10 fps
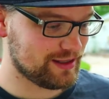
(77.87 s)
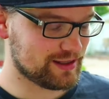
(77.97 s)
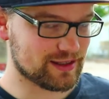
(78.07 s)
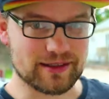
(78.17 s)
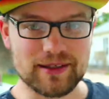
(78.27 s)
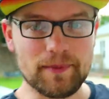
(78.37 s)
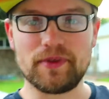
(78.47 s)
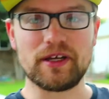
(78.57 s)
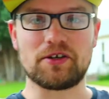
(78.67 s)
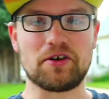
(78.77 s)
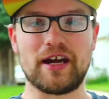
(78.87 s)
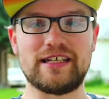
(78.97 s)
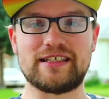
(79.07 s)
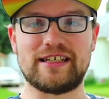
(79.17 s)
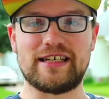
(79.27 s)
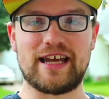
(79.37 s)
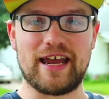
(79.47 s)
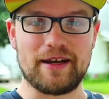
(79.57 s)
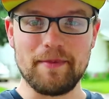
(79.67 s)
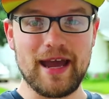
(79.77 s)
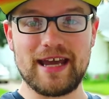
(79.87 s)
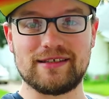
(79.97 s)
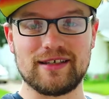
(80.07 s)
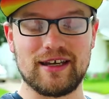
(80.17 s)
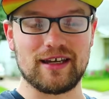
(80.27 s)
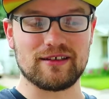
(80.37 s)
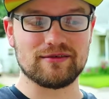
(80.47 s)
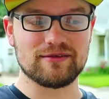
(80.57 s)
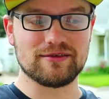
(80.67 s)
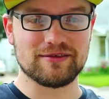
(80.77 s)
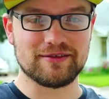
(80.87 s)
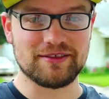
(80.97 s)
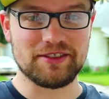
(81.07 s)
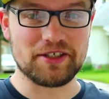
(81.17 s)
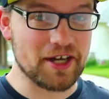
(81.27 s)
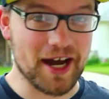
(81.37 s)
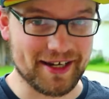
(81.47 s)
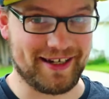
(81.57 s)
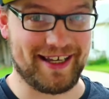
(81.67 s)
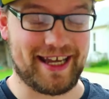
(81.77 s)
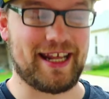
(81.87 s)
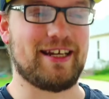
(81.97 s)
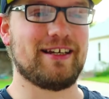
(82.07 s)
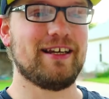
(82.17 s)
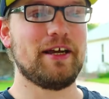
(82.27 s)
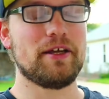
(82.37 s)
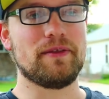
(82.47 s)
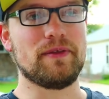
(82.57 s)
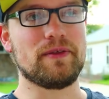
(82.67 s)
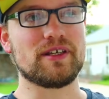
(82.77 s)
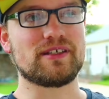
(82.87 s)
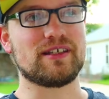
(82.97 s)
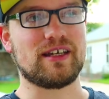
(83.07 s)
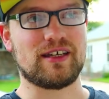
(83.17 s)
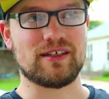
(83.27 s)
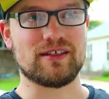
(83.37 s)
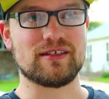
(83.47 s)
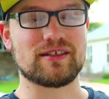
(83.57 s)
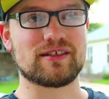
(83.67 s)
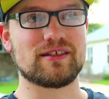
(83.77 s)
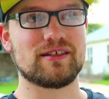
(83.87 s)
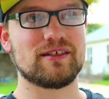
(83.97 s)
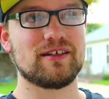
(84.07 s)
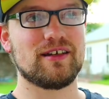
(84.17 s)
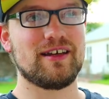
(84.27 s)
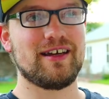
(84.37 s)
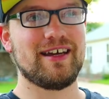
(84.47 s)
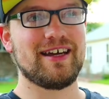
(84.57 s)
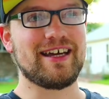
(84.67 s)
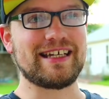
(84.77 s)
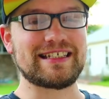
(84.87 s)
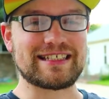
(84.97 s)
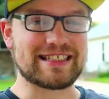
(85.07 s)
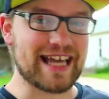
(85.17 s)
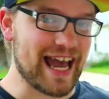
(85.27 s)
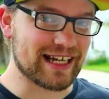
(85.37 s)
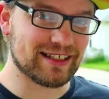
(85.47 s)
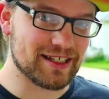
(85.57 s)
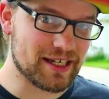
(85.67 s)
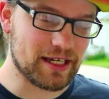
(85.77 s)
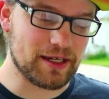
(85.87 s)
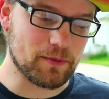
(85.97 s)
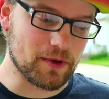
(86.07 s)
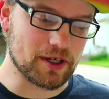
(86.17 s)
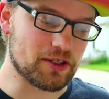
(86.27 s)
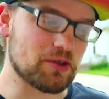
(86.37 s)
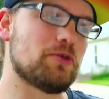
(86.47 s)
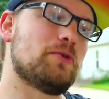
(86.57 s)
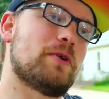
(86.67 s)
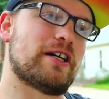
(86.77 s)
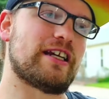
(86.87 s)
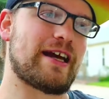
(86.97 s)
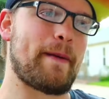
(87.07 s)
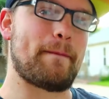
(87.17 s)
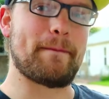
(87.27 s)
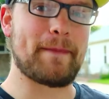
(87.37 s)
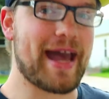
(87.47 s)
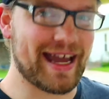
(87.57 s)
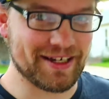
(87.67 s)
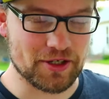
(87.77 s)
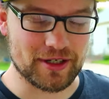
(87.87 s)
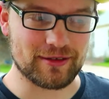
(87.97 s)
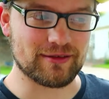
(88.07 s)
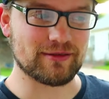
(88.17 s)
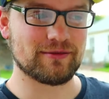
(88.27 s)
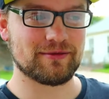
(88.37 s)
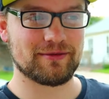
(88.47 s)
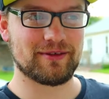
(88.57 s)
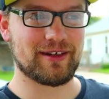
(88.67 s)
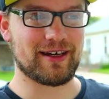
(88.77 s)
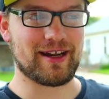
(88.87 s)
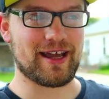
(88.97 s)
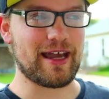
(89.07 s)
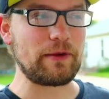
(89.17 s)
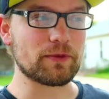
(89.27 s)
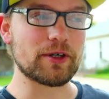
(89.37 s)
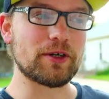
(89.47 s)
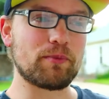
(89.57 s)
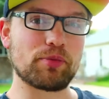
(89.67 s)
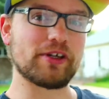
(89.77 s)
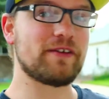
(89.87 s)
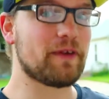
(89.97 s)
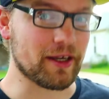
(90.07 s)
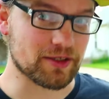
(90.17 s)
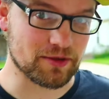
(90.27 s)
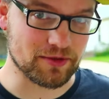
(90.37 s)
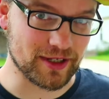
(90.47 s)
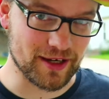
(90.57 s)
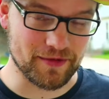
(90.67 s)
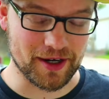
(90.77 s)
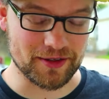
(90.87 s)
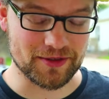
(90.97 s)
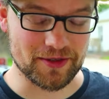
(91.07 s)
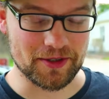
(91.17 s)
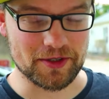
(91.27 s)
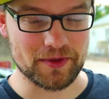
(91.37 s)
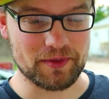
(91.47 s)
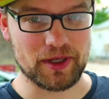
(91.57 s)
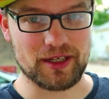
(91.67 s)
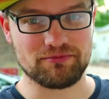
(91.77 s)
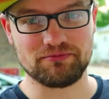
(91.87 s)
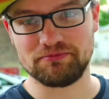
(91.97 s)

something crazy and amazing, you're not gonna get it. This is exactly what you would imagine a real brief history of Han Solo would be.